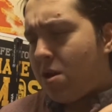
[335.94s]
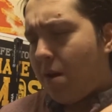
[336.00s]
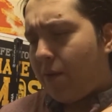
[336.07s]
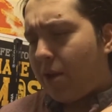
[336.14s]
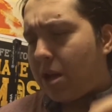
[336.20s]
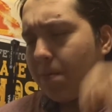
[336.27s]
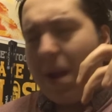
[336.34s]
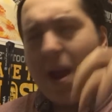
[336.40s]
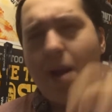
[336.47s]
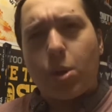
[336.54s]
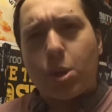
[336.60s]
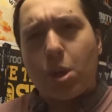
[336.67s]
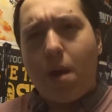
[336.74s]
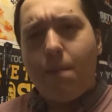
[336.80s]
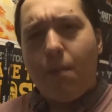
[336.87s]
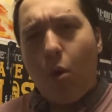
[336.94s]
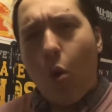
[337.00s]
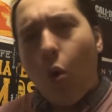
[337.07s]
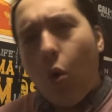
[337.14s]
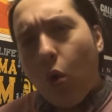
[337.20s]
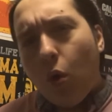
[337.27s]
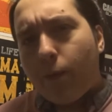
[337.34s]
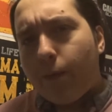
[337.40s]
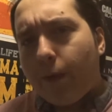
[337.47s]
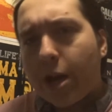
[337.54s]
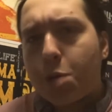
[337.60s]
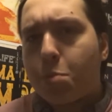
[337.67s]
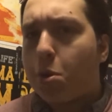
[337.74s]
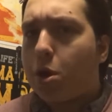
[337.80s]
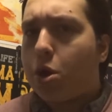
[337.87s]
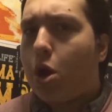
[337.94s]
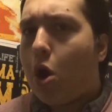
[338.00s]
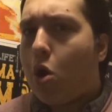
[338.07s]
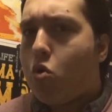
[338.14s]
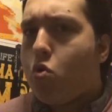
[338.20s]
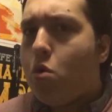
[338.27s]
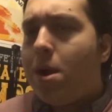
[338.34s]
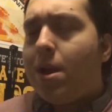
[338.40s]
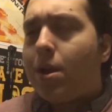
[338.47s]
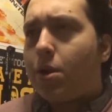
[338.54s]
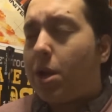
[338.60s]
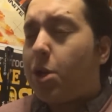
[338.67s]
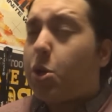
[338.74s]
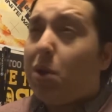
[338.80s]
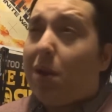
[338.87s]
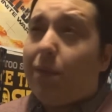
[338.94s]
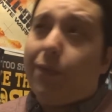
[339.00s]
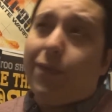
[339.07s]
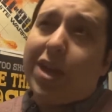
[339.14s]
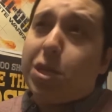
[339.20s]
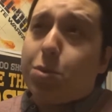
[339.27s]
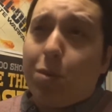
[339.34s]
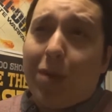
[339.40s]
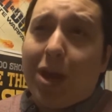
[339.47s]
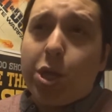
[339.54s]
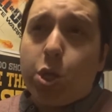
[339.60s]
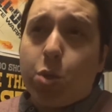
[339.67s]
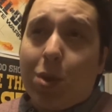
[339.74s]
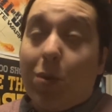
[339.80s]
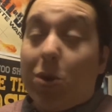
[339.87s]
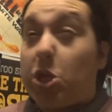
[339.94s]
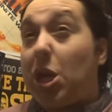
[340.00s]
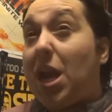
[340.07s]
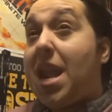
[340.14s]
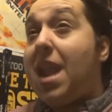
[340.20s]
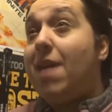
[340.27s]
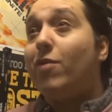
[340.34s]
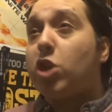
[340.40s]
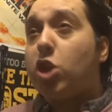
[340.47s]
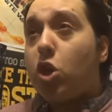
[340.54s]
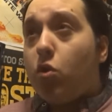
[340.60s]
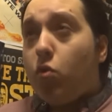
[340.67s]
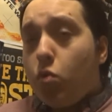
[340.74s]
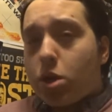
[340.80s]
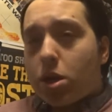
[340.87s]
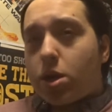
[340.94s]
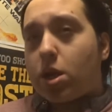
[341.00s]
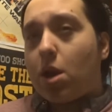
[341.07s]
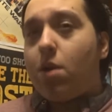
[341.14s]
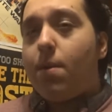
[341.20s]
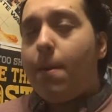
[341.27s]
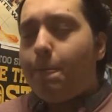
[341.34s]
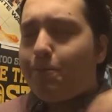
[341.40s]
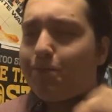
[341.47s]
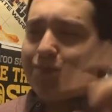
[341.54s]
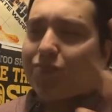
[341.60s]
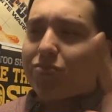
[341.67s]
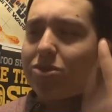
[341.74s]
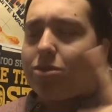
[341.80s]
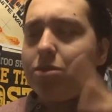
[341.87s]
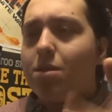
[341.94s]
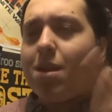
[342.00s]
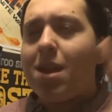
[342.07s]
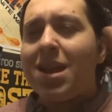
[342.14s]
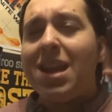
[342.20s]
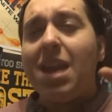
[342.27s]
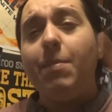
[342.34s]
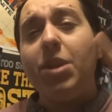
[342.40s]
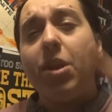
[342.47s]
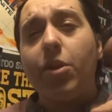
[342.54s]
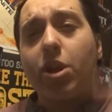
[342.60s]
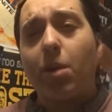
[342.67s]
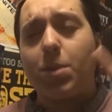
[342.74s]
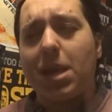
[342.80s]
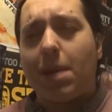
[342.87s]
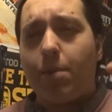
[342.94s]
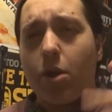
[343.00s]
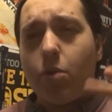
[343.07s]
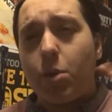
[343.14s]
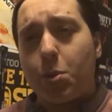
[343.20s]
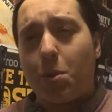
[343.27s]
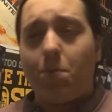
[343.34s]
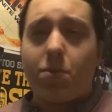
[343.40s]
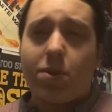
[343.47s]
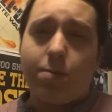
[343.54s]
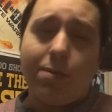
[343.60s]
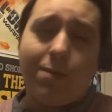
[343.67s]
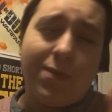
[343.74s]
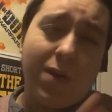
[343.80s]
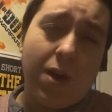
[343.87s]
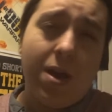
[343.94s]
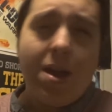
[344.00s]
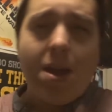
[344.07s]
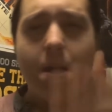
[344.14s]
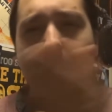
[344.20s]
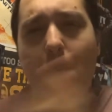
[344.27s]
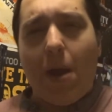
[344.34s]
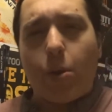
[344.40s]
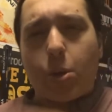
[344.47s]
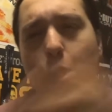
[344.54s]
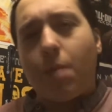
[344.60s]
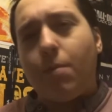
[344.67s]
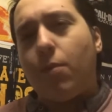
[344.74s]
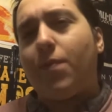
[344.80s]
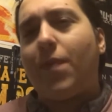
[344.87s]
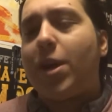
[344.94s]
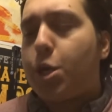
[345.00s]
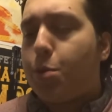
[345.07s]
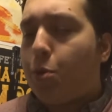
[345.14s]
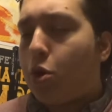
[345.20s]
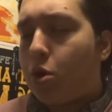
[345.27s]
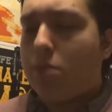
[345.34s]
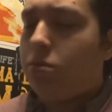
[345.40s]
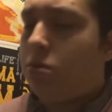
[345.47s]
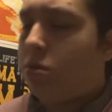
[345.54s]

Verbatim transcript: think it's Periscope or Facebook Go, because I do have a Facebook page as well, which I never use. So let me know in the comments down below which one you prefer, Periscope or Facebook.